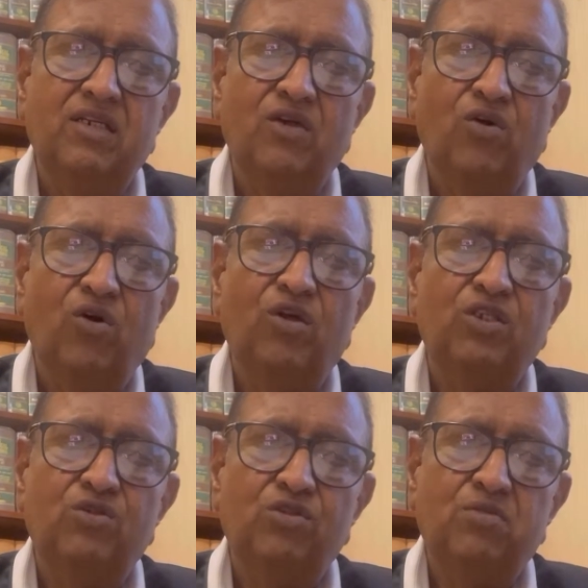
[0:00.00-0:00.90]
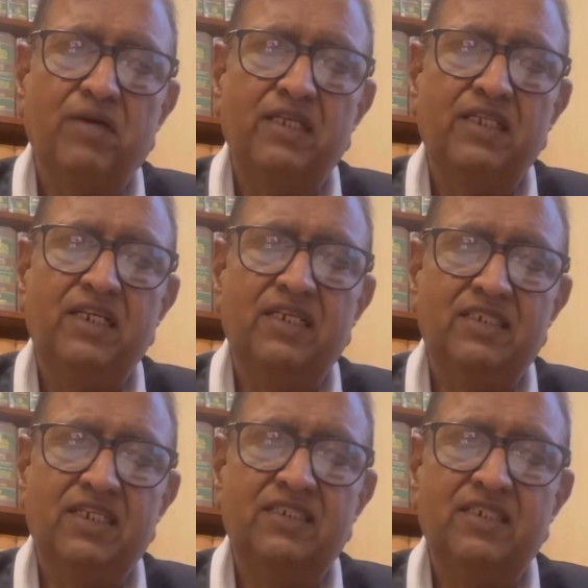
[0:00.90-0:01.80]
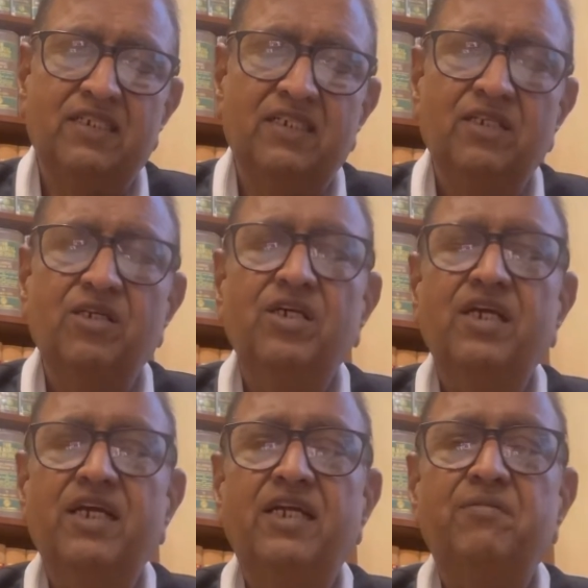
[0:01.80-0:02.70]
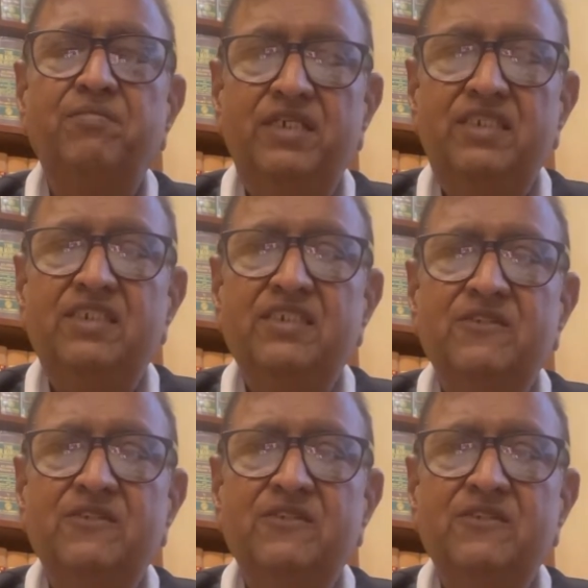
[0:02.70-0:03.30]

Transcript: or used by the legislature? It means